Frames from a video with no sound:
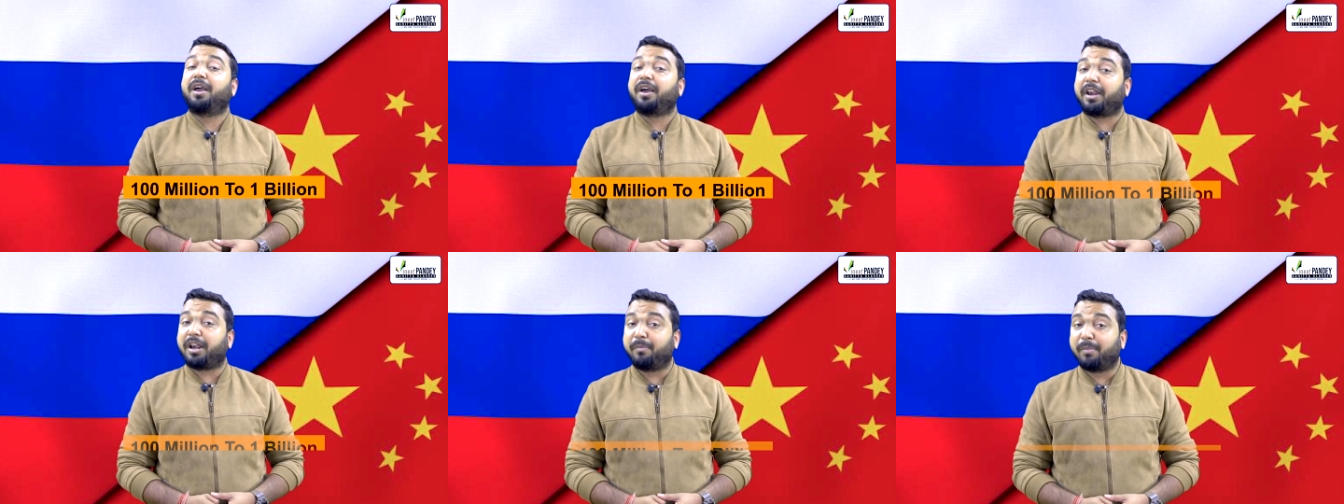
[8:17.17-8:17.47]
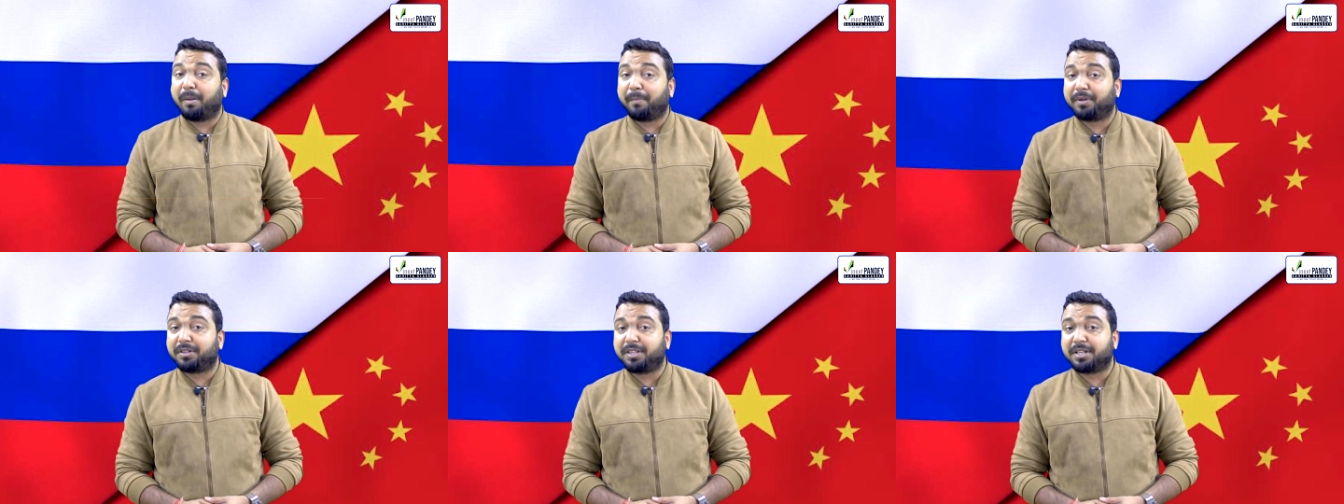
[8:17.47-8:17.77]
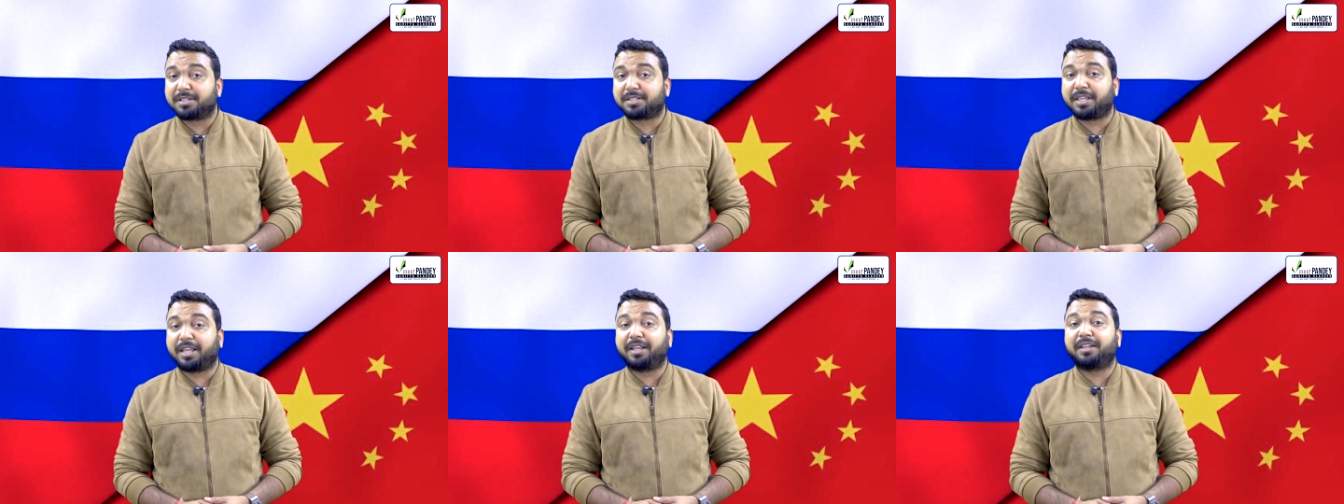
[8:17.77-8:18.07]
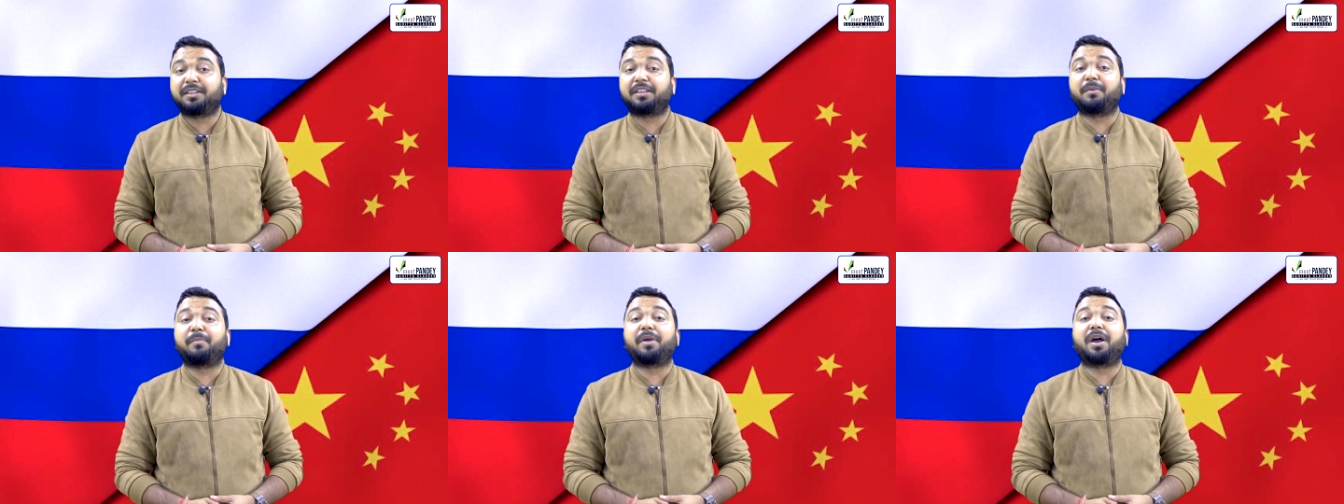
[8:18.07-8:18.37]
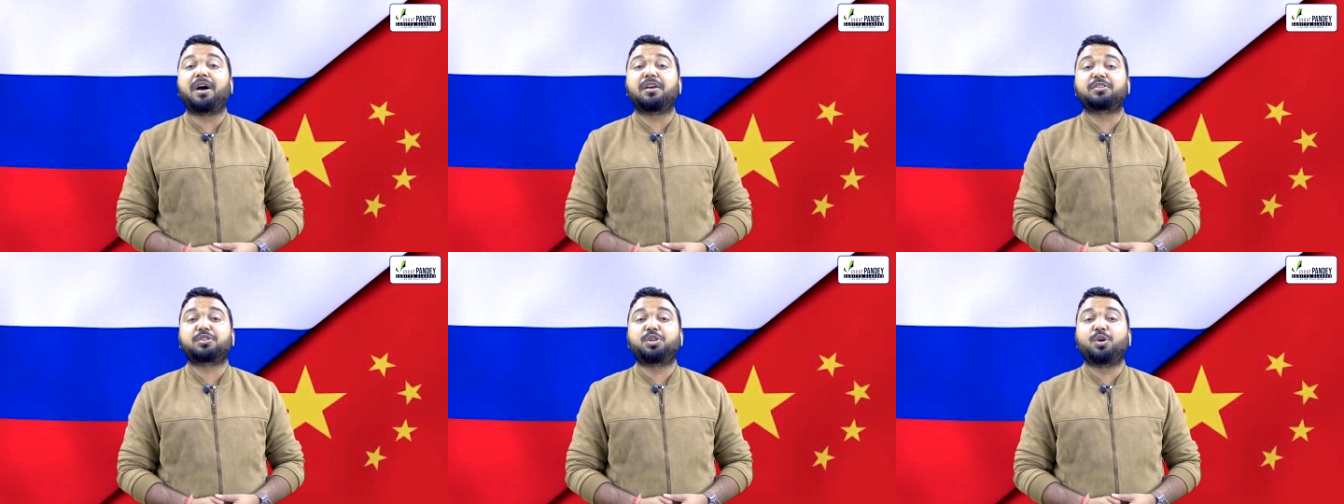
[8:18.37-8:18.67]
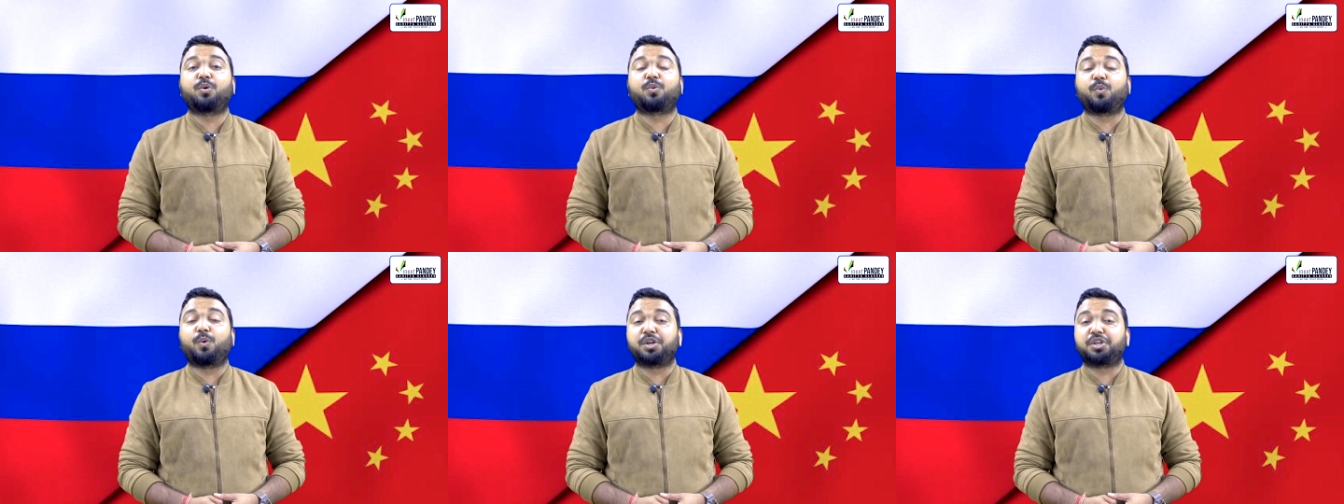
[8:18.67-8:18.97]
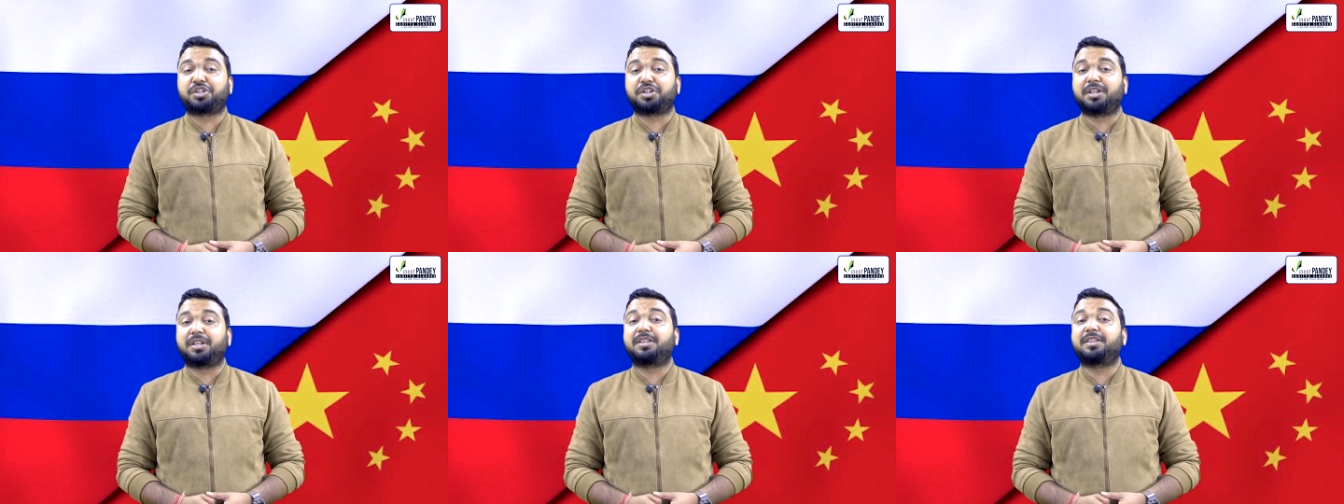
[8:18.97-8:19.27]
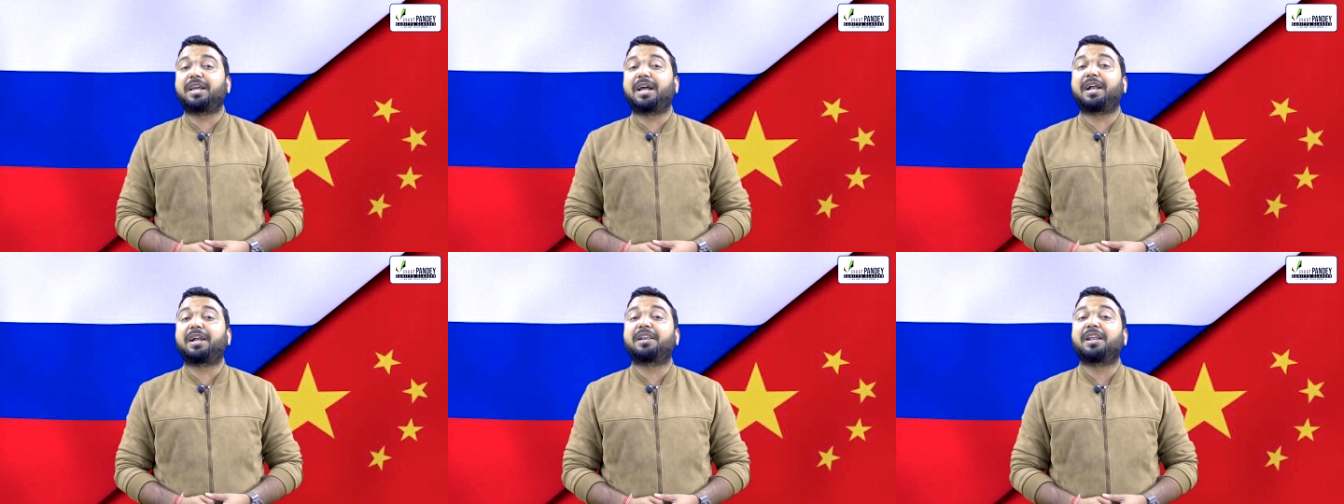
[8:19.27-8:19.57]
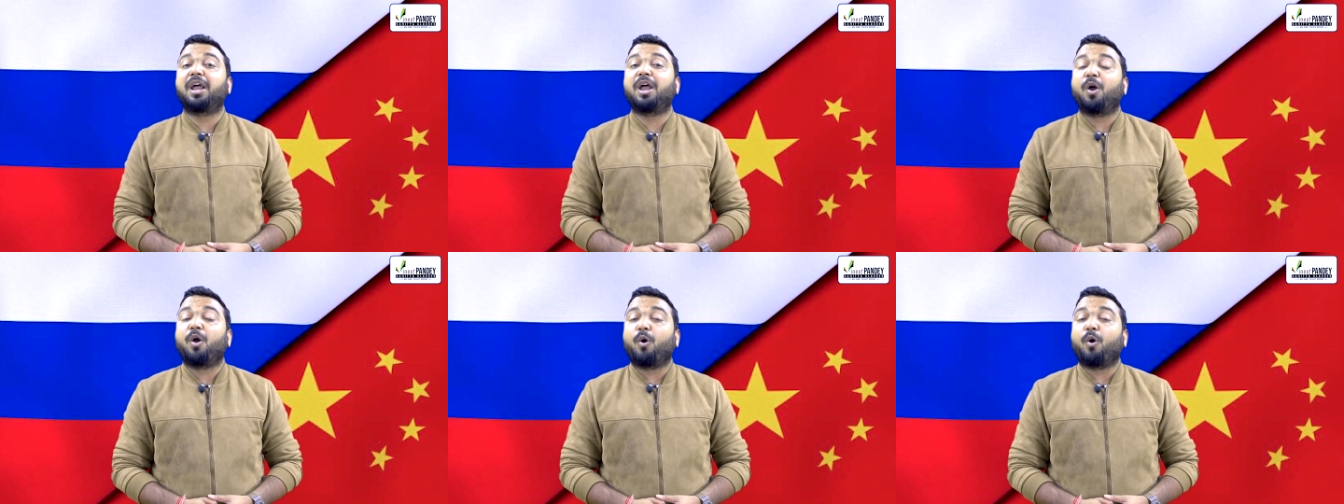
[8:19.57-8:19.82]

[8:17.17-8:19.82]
Remember this thing, they may ask you a question that